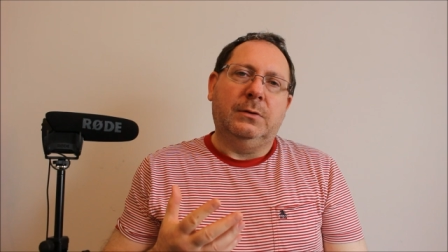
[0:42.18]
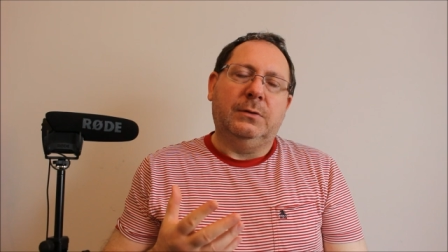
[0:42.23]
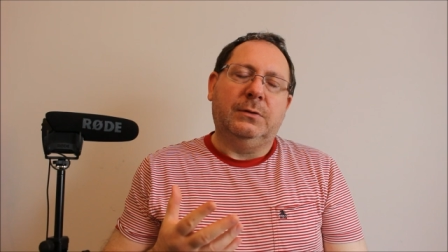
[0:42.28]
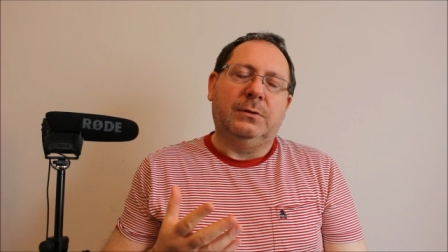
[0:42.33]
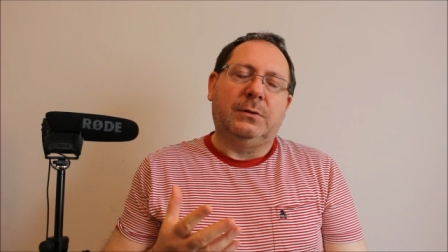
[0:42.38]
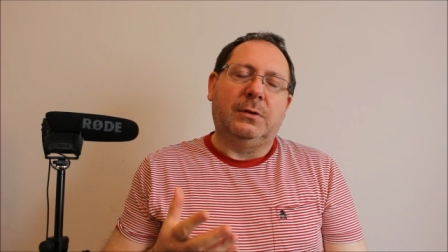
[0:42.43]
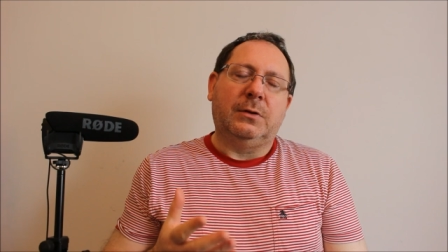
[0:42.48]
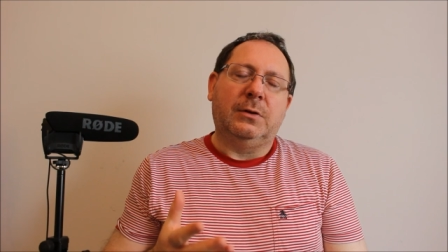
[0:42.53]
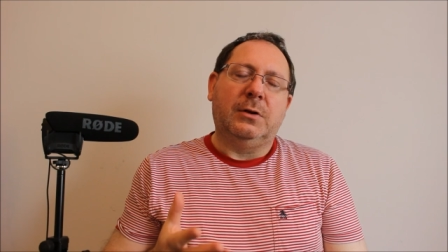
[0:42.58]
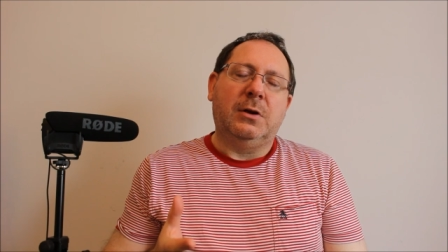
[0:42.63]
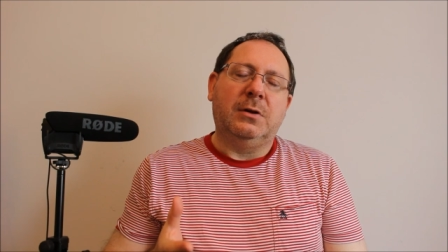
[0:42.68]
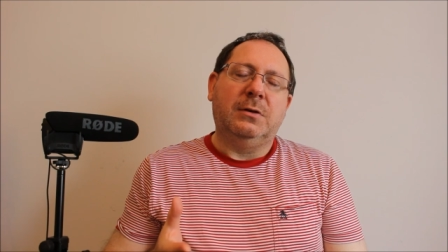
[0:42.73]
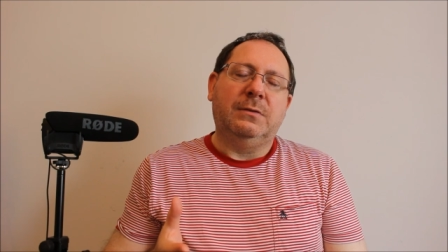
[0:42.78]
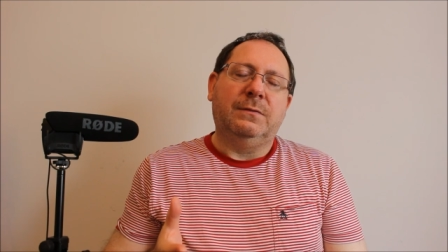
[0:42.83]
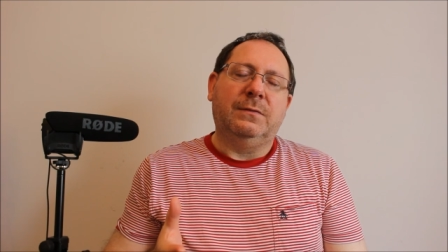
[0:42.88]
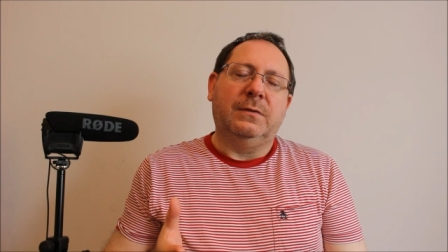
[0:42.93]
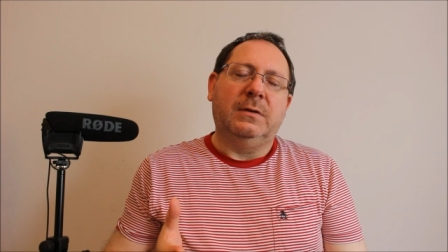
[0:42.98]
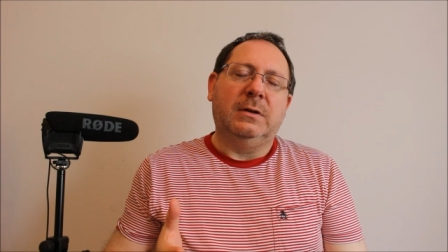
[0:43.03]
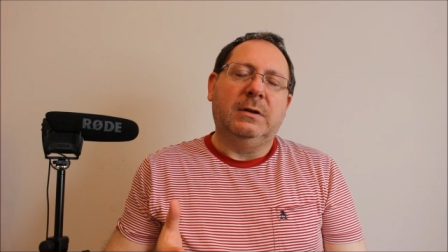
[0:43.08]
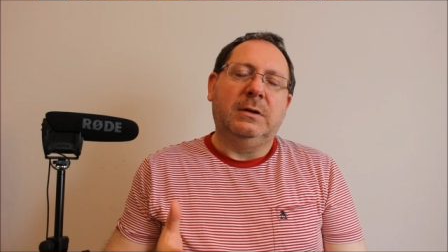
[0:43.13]
So, the only
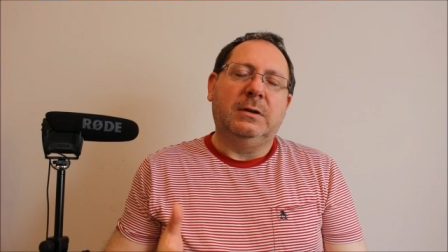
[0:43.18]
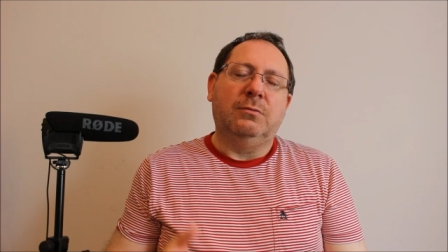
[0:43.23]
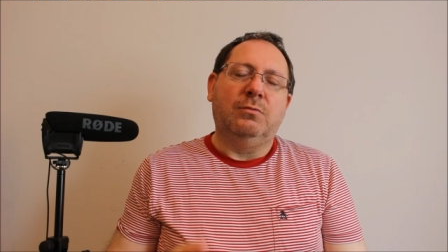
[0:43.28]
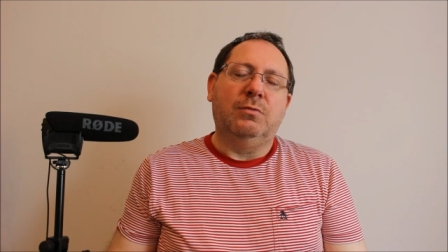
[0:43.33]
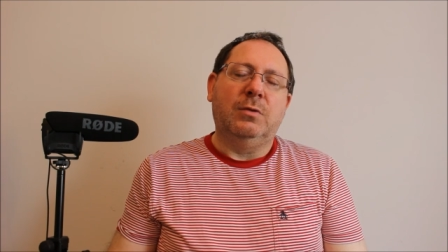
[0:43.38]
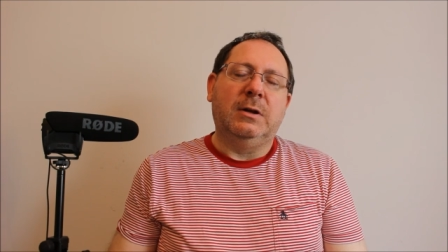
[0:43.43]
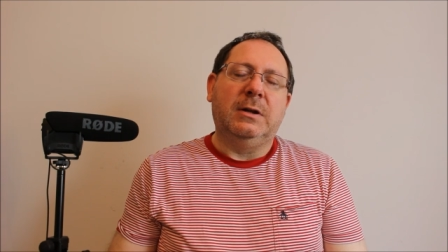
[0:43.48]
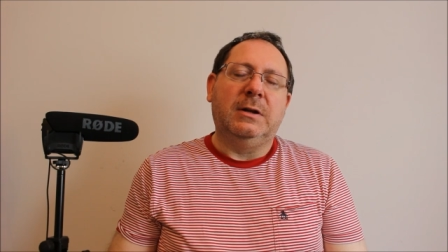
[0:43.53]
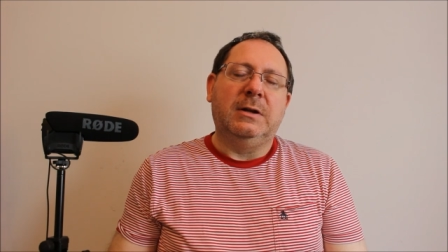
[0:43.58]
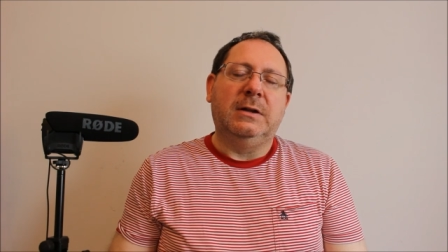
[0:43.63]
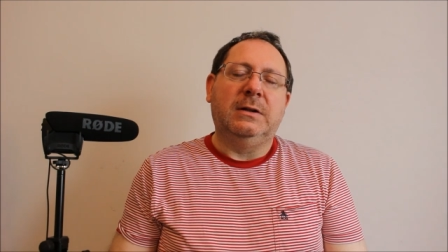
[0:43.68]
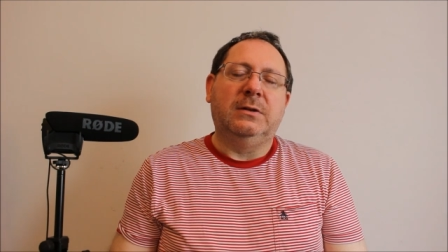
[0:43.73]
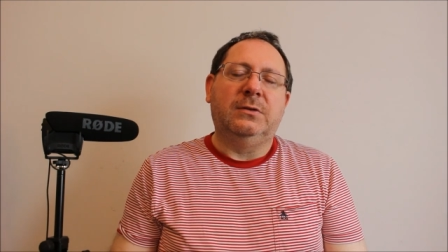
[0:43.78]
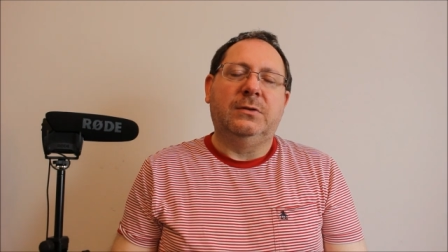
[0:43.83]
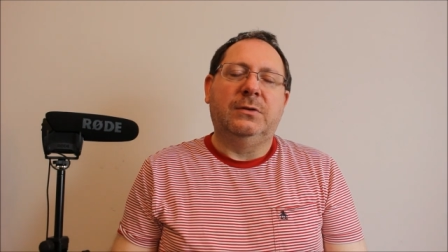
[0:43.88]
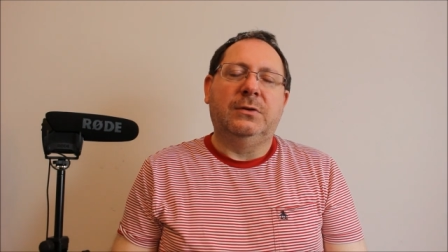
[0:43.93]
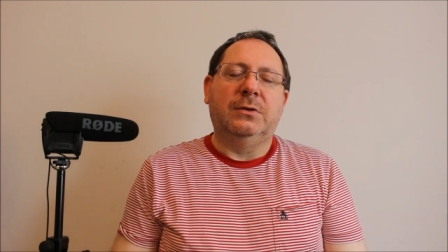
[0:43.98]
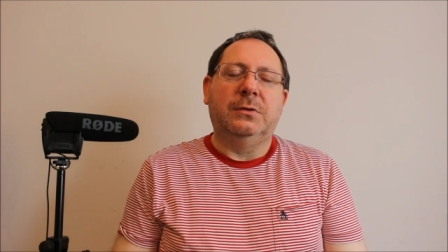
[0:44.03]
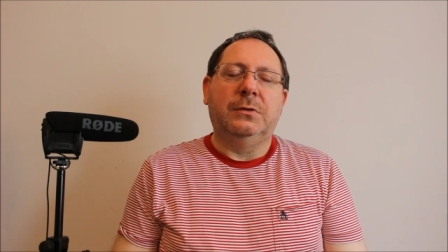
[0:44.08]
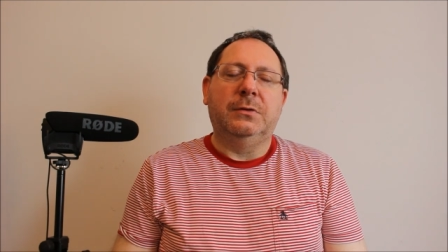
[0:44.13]
thing you really need
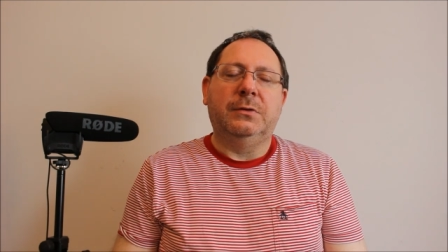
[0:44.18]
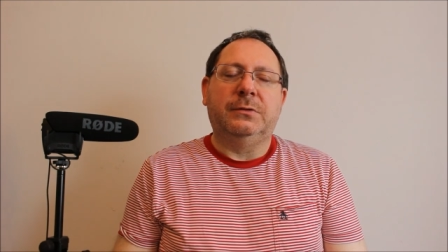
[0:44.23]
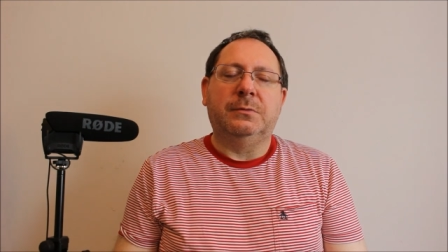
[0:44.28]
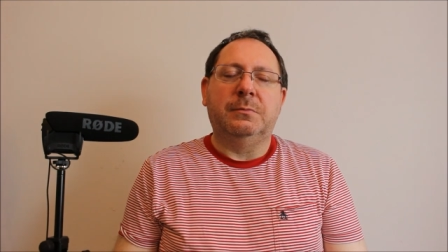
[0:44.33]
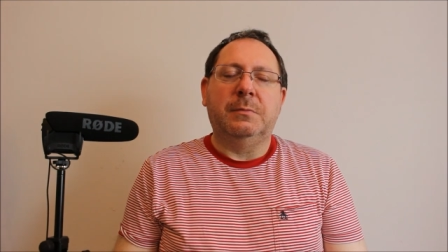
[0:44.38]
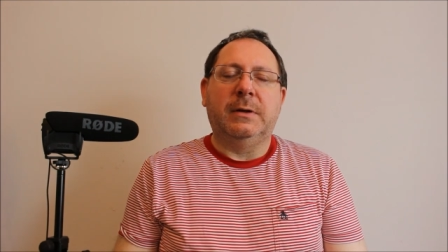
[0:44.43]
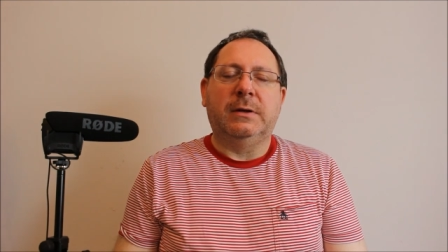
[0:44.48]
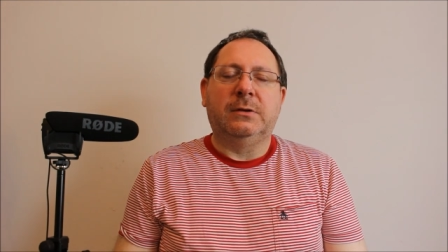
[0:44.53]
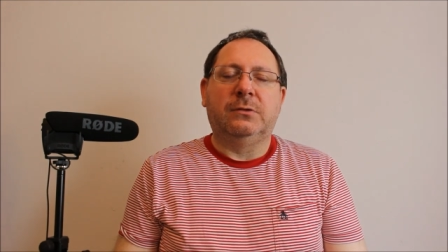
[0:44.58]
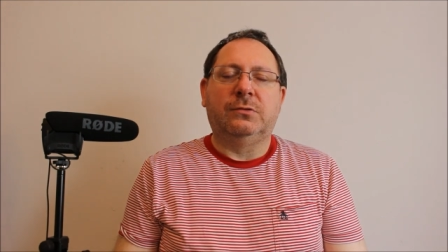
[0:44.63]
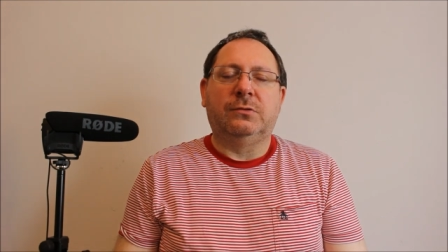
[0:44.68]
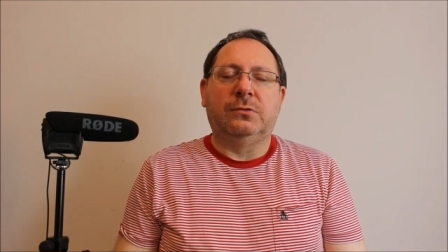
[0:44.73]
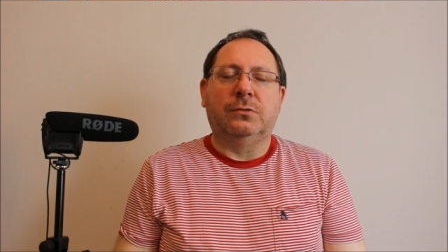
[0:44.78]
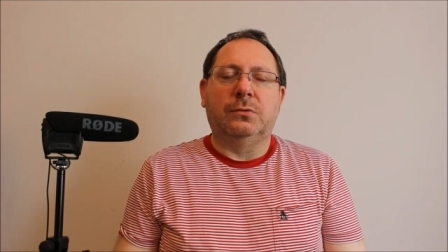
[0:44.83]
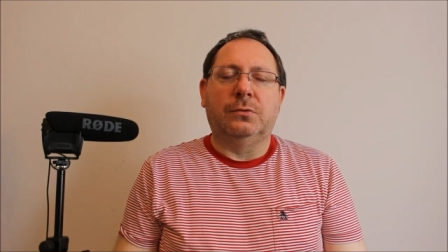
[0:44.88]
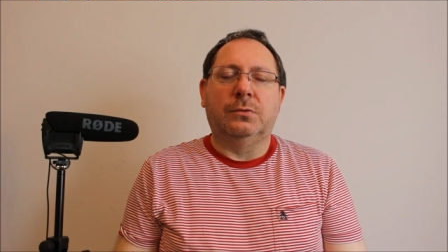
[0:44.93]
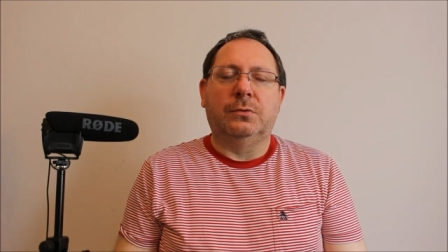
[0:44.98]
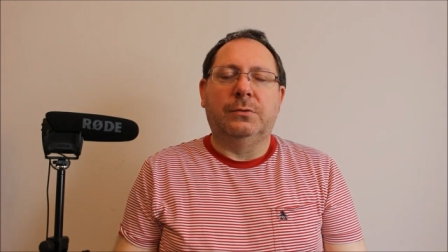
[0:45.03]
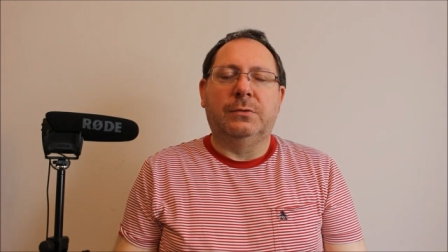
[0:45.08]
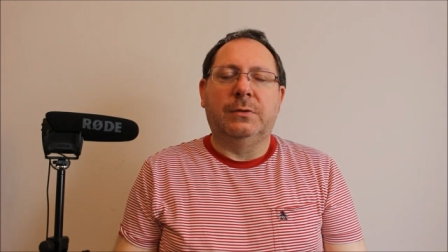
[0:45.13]
to do is make
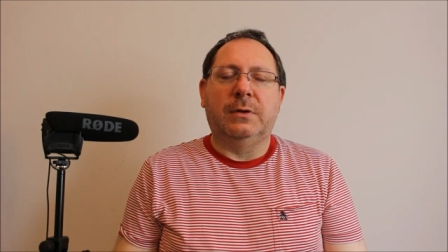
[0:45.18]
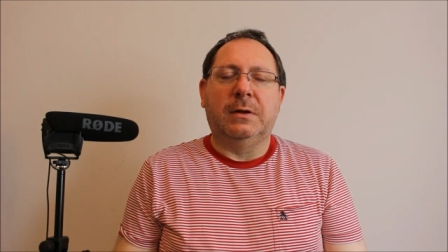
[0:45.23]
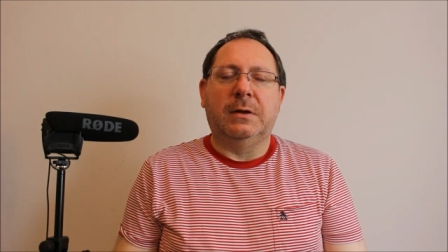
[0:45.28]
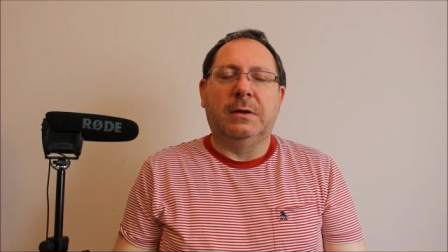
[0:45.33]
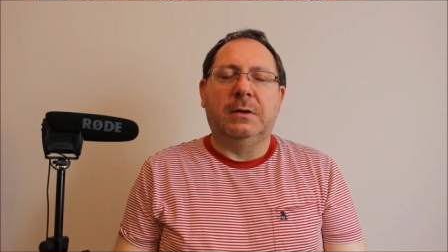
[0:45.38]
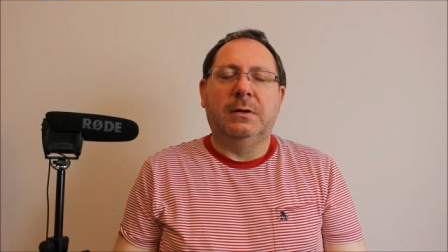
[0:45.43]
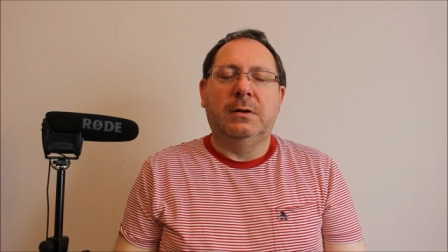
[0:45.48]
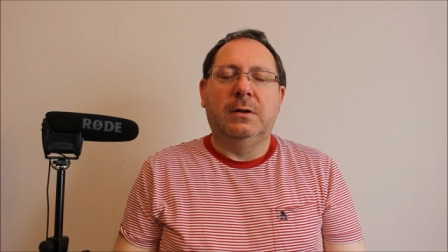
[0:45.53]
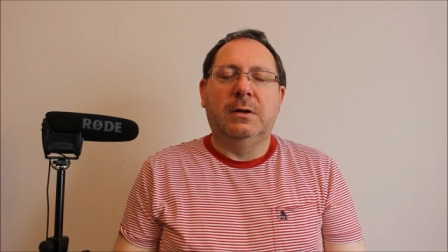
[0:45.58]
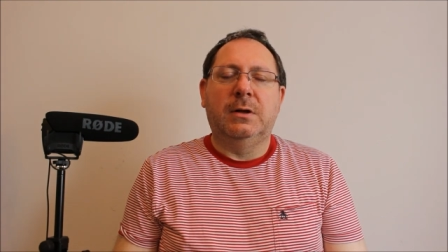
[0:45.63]
sure that